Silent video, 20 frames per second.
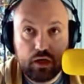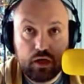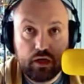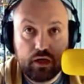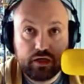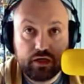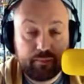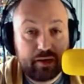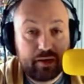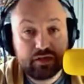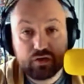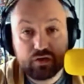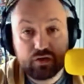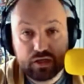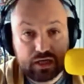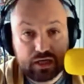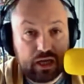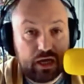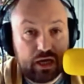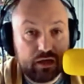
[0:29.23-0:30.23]
it depends on the
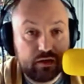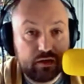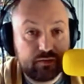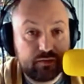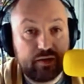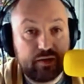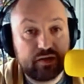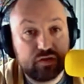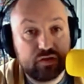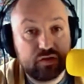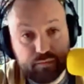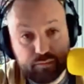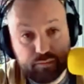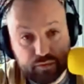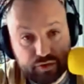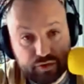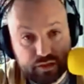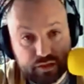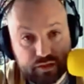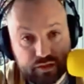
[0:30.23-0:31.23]
client, depends on the
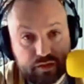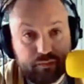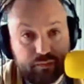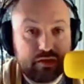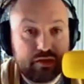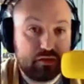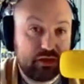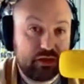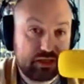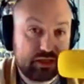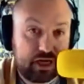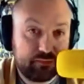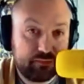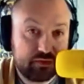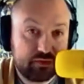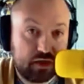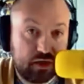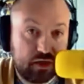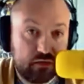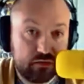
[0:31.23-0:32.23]
budget, depends on the
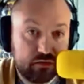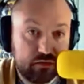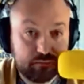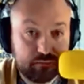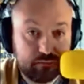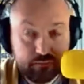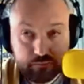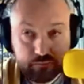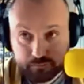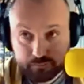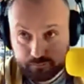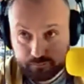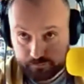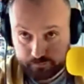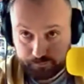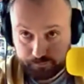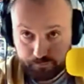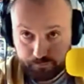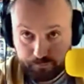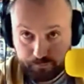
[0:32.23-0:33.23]
timescales.
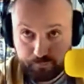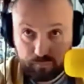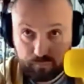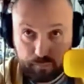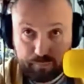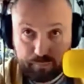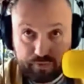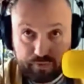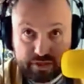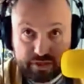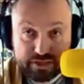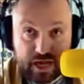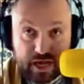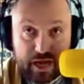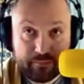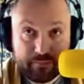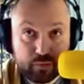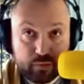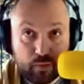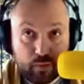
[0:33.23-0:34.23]
But there's
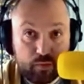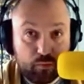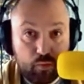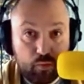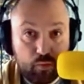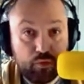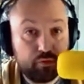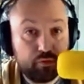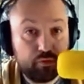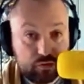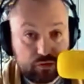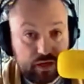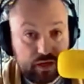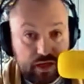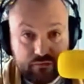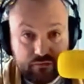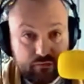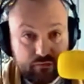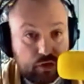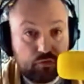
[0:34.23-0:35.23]
times when we won't
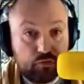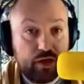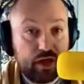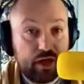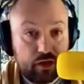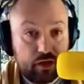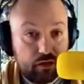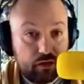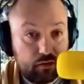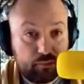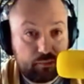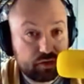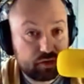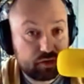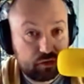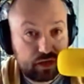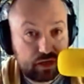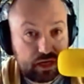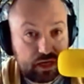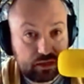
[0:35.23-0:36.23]
even create a
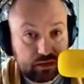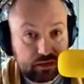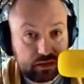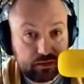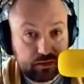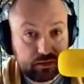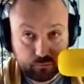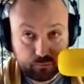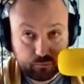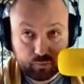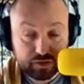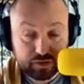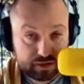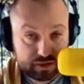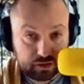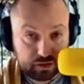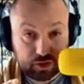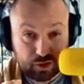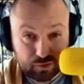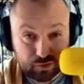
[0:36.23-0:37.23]
persona hardly. We'll
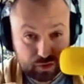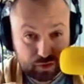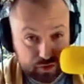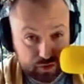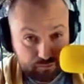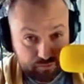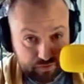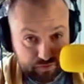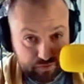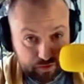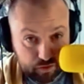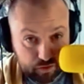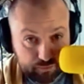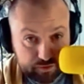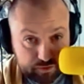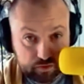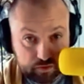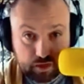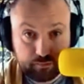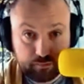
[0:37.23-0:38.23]
still do something on a
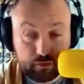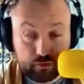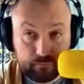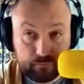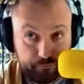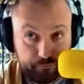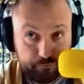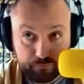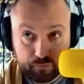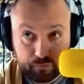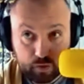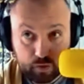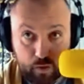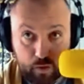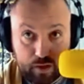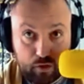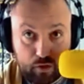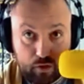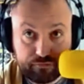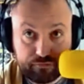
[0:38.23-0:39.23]
persona, but
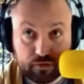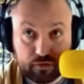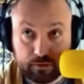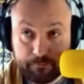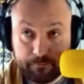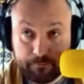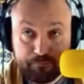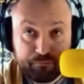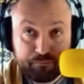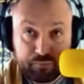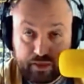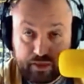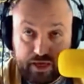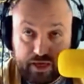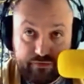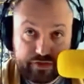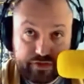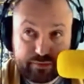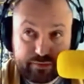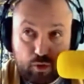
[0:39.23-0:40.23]
quite often,
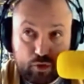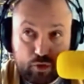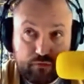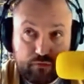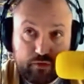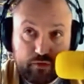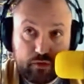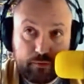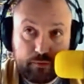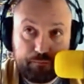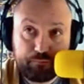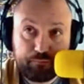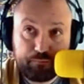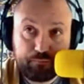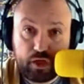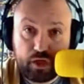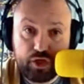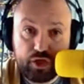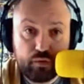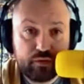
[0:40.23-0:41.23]
if it's more of a
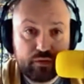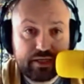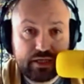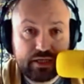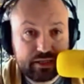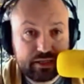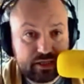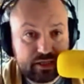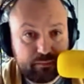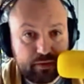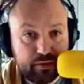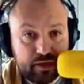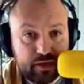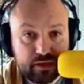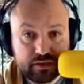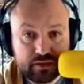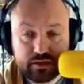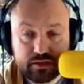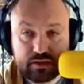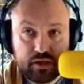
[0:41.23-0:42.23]
utility
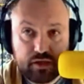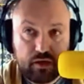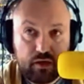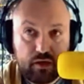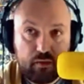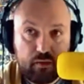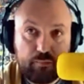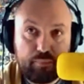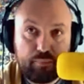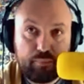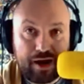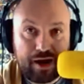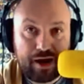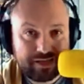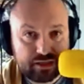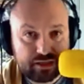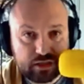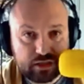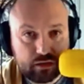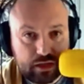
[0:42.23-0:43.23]
based,
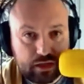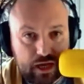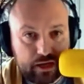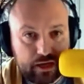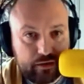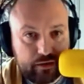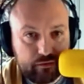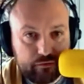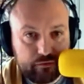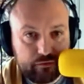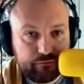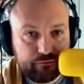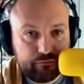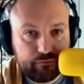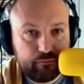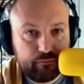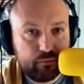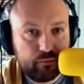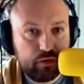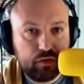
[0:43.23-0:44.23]
practical kind of
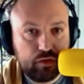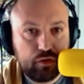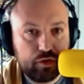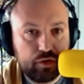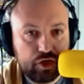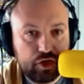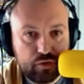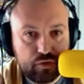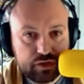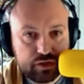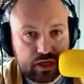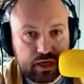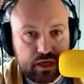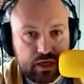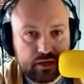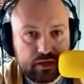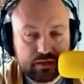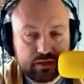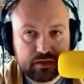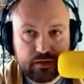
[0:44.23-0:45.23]
use
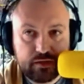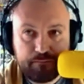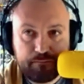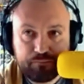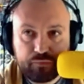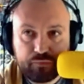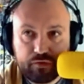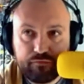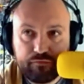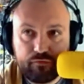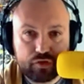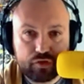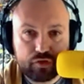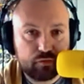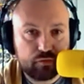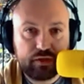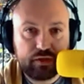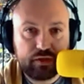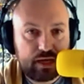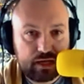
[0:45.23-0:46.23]
case for
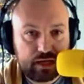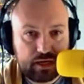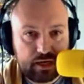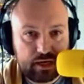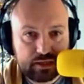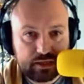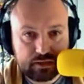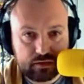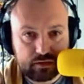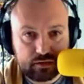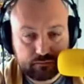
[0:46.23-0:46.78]
something like Alexa,